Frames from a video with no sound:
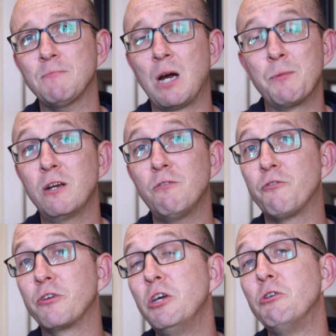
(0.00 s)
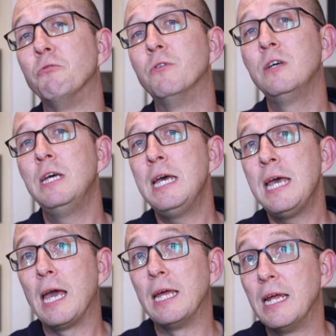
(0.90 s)
I'm here for you."
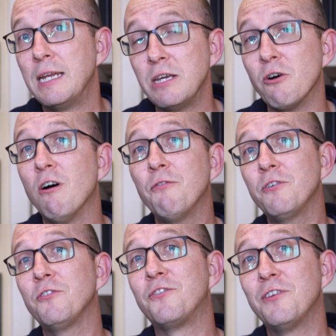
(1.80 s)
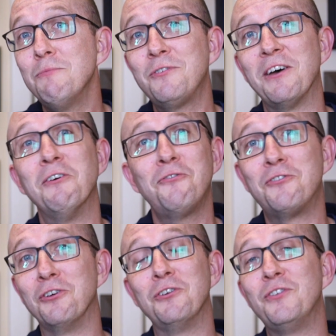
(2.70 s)
And He offers Himself
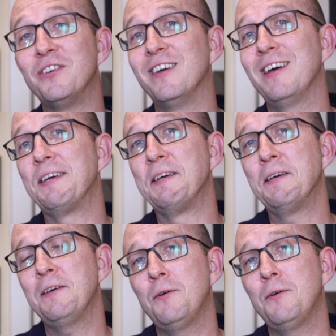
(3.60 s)
to you today.